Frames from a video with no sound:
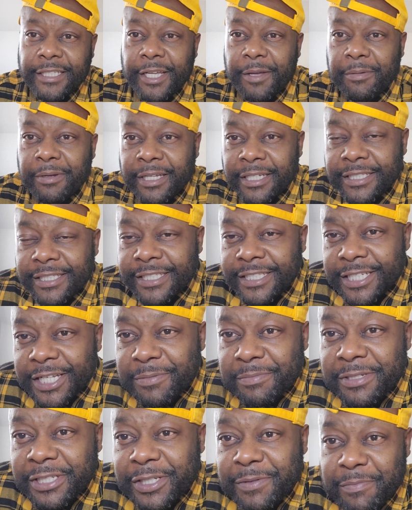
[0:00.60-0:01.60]
What's up, ladies and
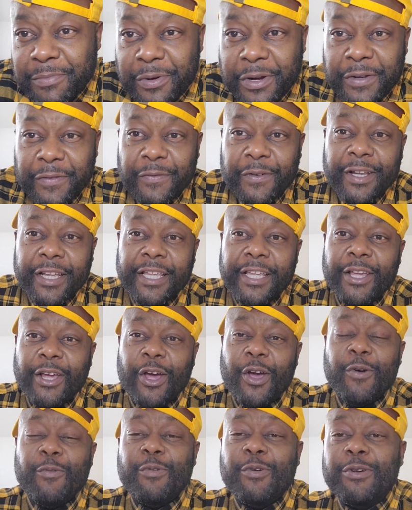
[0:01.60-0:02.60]
gentlemen? It's your boy Frankie
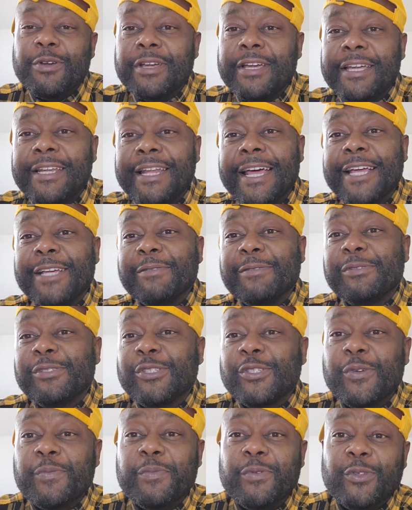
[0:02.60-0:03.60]
Hard Work, and I am
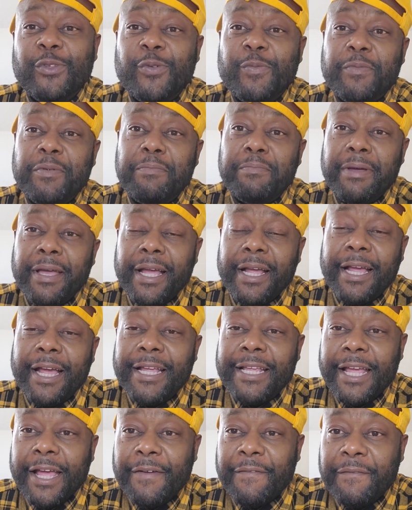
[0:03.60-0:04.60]
super duper back. How
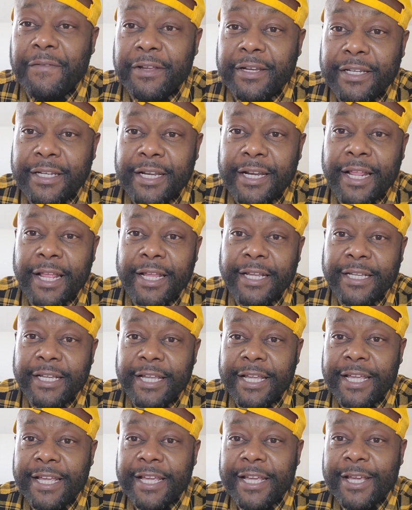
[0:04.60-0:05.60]
y'all feeling today?
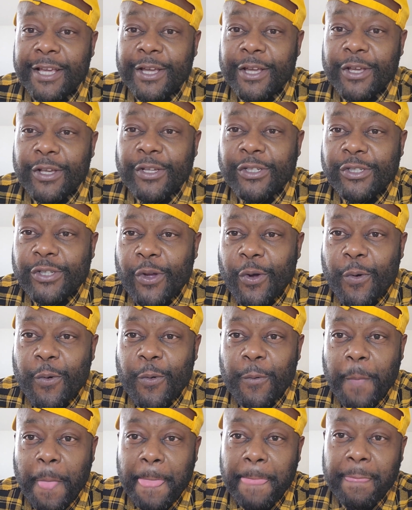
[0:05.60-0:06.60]

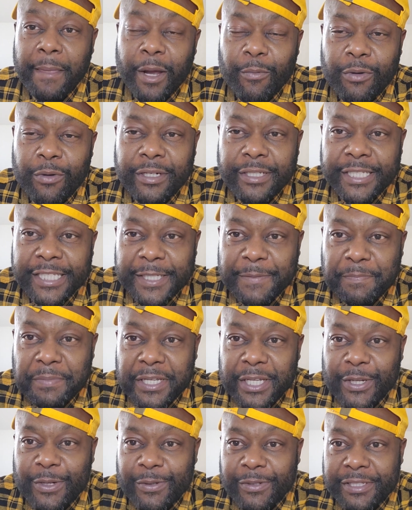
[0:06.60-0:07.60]
So, I want to
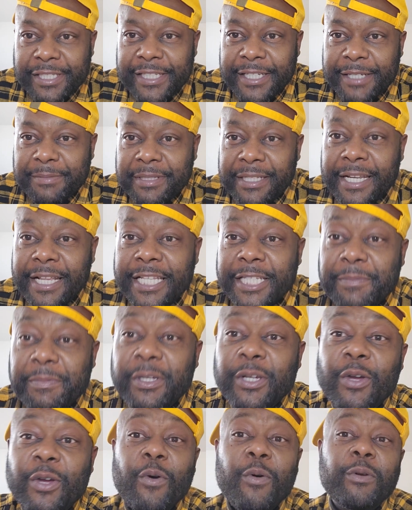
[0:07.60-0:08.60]
speak on something that's
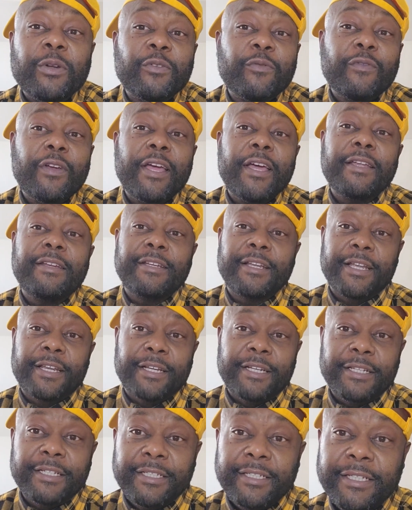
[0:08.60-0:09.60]
been going around
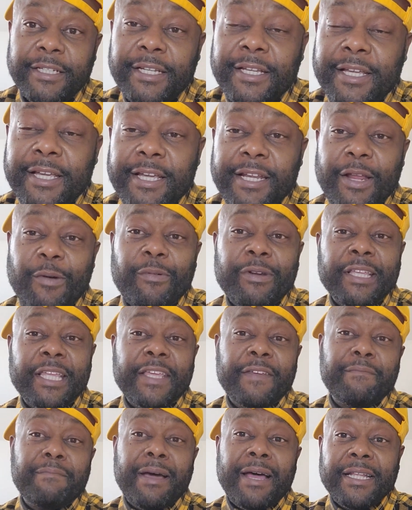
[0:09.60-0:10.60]
lately. And I want to
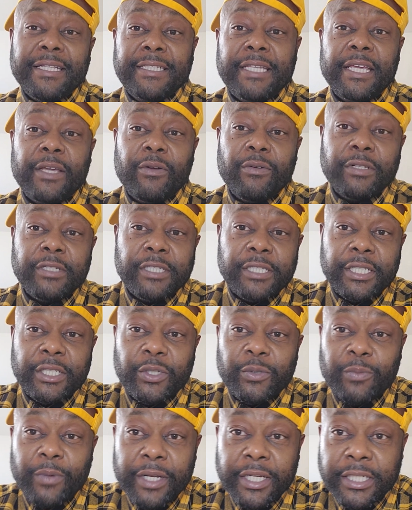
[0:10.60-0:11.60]
give my take on the
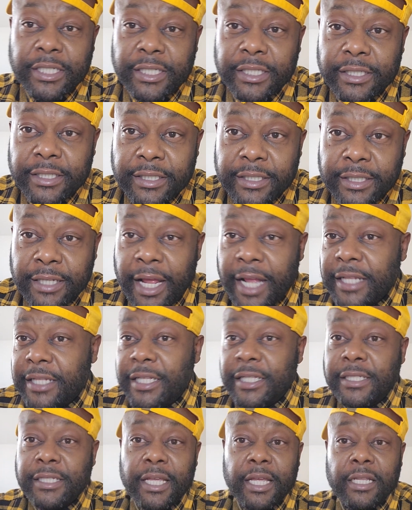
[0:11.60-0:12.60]
situation, not
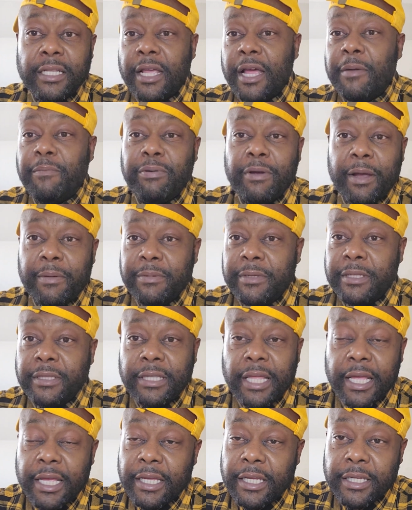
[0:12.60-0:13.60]
the take y'all probably
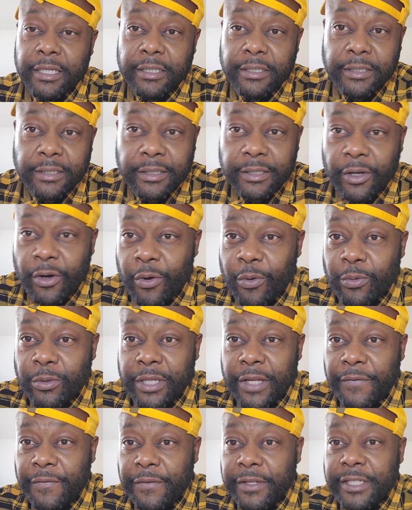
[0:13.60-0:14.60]
thinking, a whole
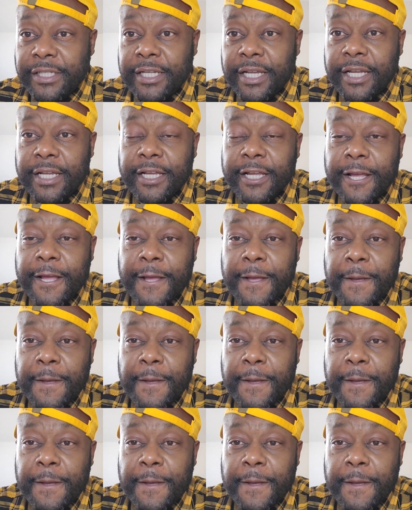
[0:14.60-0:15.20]
different take.